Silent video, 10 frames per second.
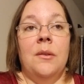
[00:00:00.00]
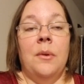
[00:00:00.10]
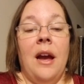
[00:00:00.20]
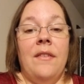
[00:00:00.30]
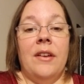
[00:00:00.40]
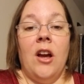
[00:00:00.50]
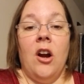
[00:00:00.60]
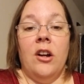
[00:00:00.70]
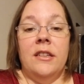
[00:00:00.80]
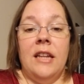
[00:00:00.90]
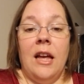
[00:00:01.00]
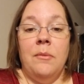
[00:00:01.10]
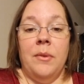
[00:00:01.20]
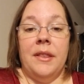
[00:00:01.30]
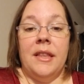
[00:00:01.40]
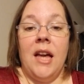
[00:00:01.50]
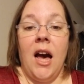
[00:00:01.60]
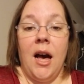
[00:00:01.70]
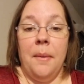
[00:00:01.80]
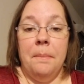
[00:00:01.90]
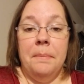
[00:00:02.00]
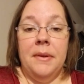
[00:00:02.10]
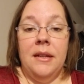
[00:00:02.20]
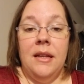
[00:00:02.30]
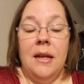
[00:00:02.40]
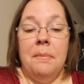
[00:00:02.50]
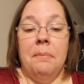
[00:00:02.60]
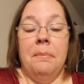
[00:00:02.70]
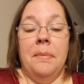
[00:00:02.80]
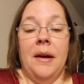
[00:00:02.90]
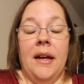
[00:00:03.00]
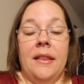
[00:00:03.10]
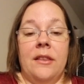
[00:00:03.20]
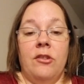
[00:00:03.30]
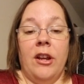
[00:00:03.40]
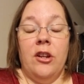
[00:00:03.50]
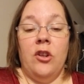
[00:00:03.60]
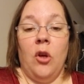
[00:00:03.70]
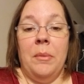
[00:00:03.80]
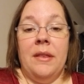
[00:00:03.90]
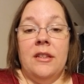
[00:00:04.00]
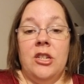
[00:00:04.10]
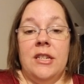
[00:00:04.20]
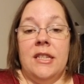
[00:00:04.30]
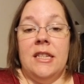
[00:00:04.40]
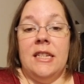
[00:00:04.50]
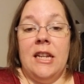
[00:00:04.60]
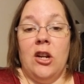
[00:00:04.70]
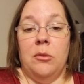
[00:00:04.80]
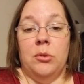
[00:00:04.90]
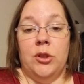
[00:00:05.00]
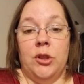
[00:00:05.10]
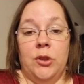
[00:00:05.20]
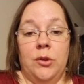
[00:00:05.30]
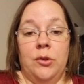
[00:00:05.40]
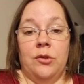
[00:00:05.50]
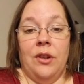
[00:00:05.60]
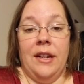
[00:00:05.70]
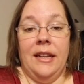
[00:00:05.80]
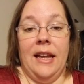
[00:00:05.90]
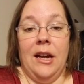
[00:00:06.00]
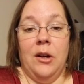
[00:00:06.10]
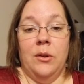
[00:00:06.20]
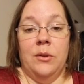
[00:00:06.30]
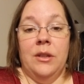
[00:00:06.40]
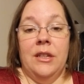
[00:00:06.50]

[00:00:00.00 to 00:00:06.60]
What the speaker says: having a hard time with come, but the trainer told me that she's in the terrible 2s right now.